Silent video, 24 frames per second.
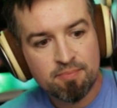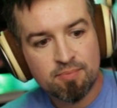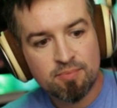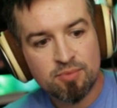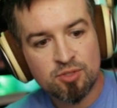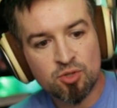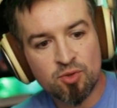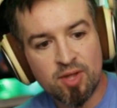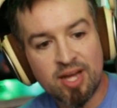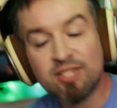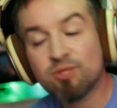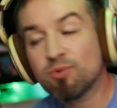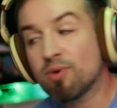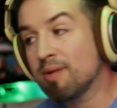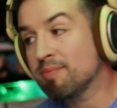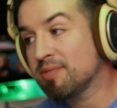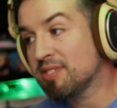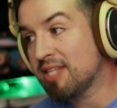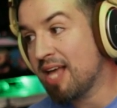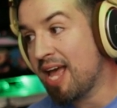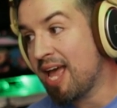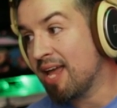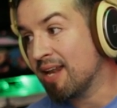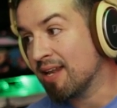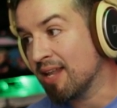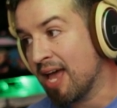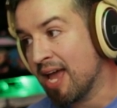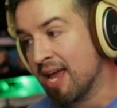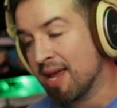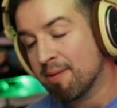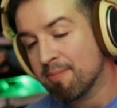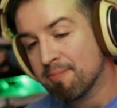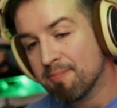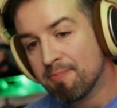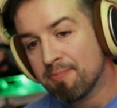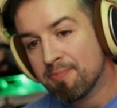So that's what I'm saying.
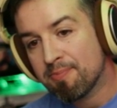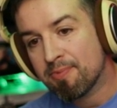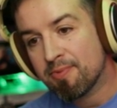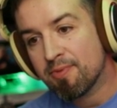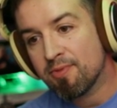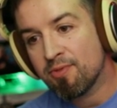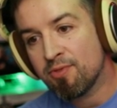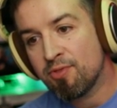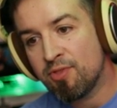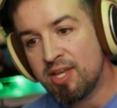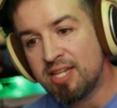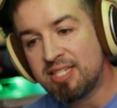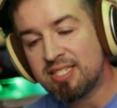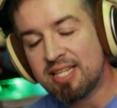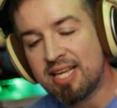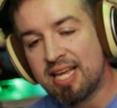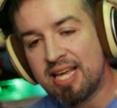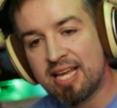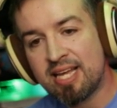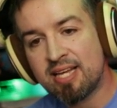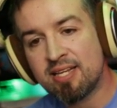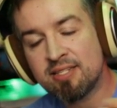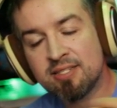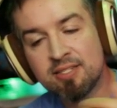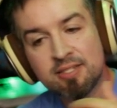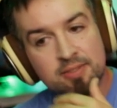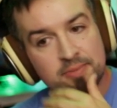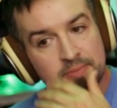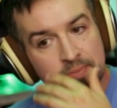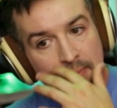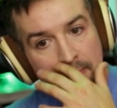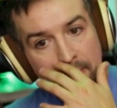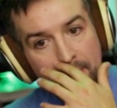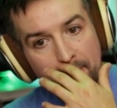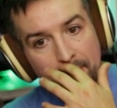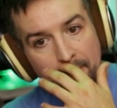Like this is.
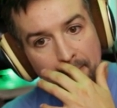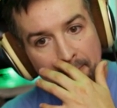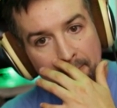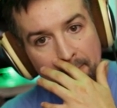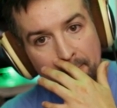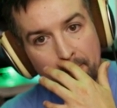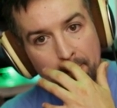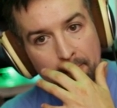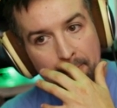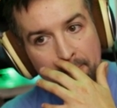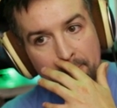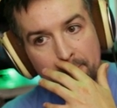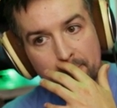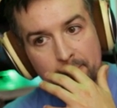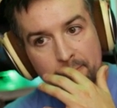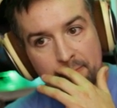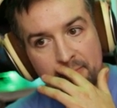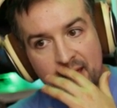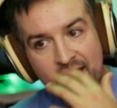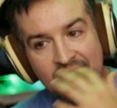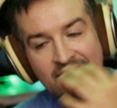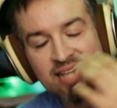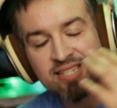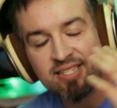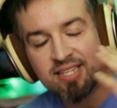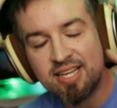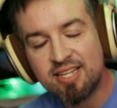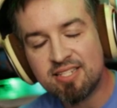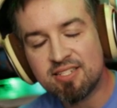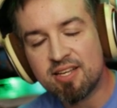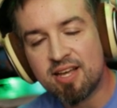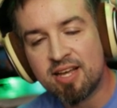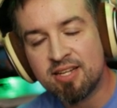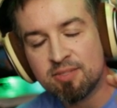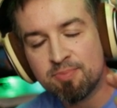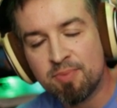As
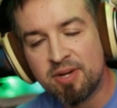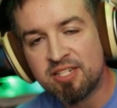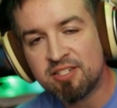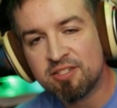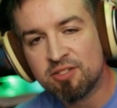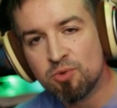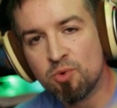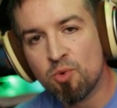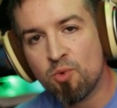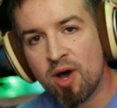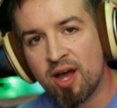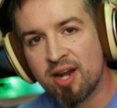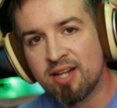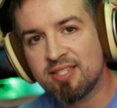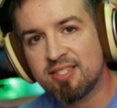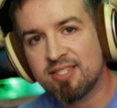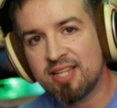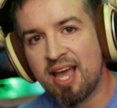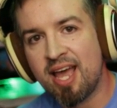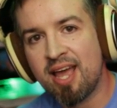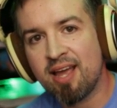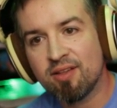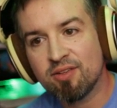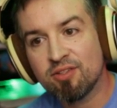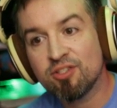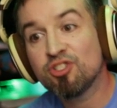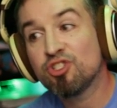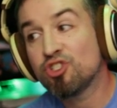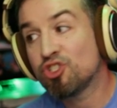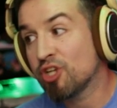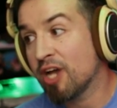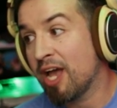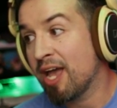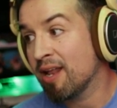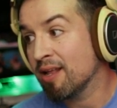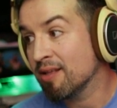easy as much as we want to say, this is
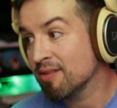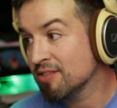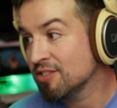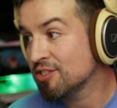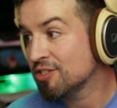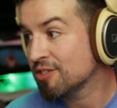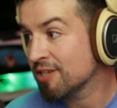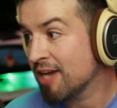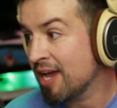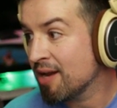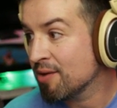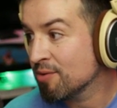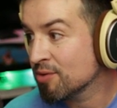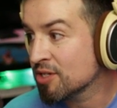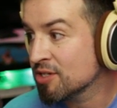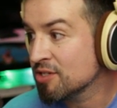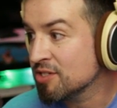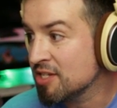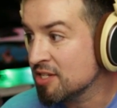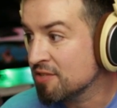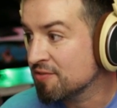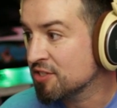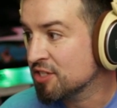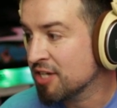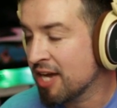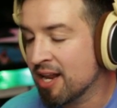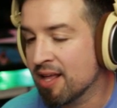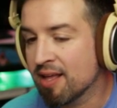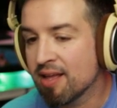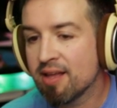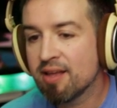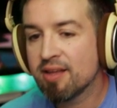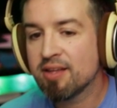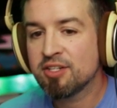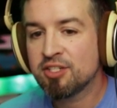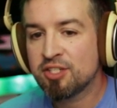China, this is China, we could censor for China.